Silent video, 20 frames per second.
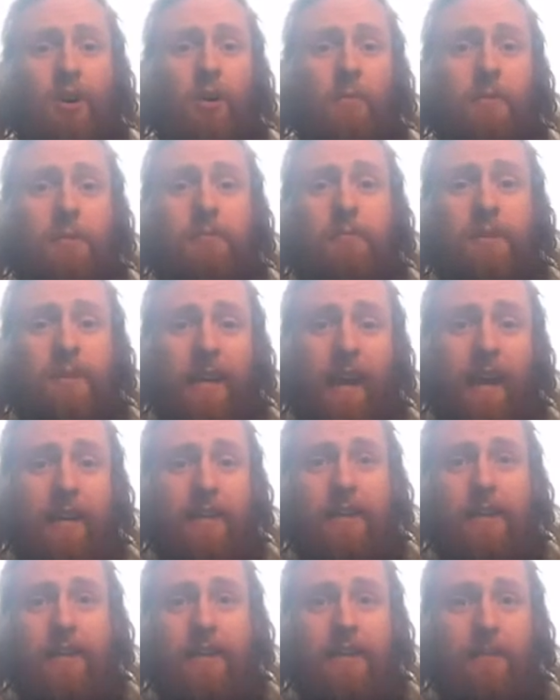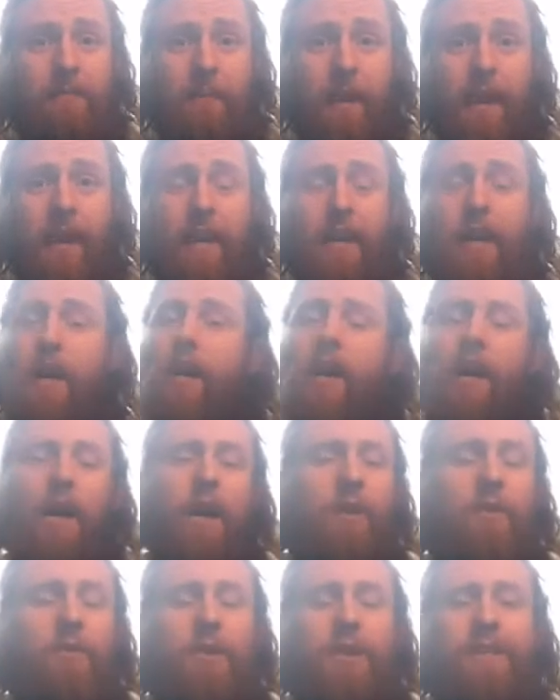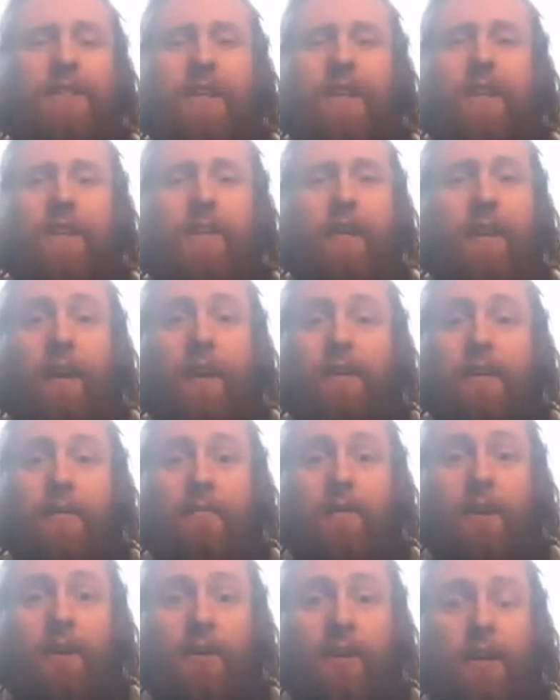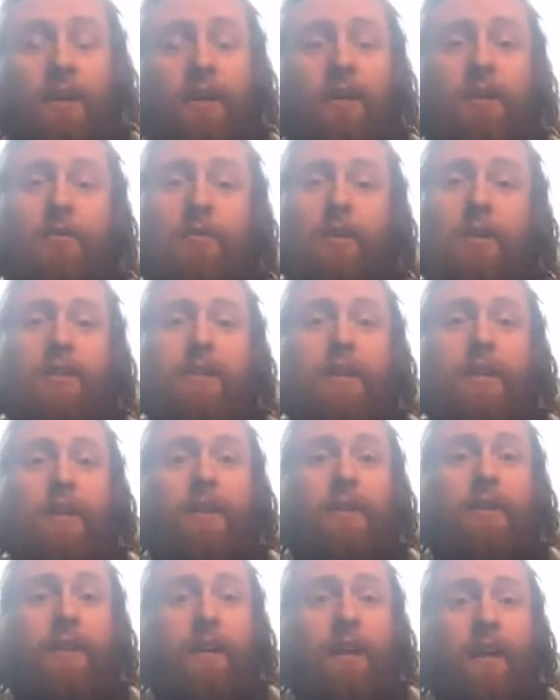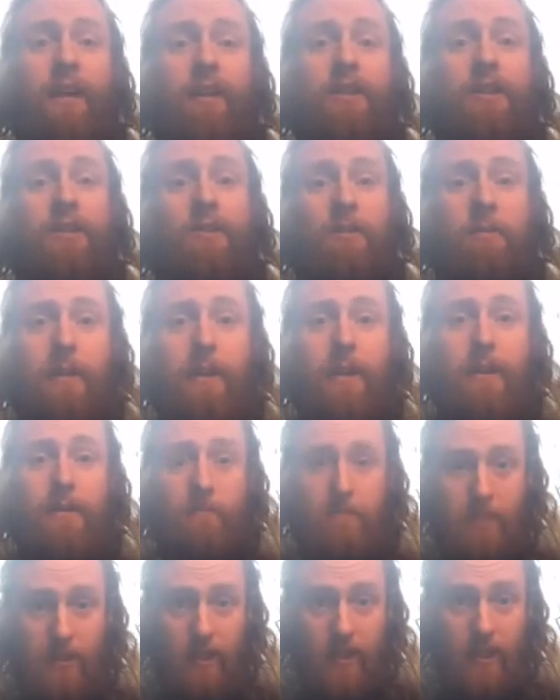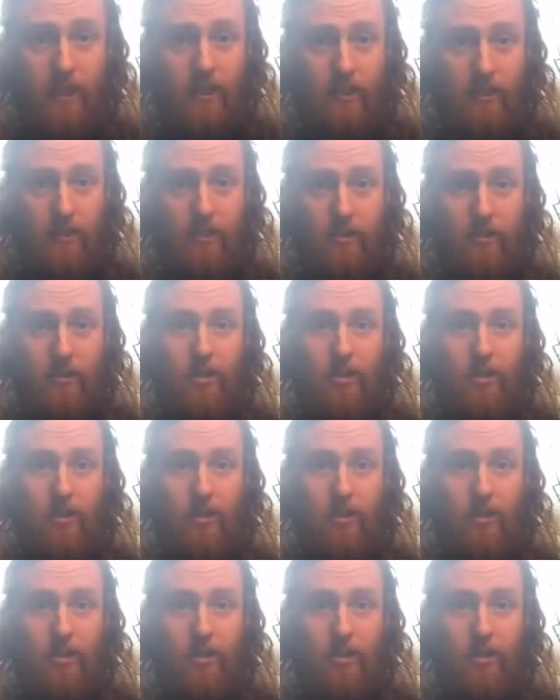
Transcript: this puts an end to this debate. I don't want to see anything anti-American. I don't want to see anything anti-European. Please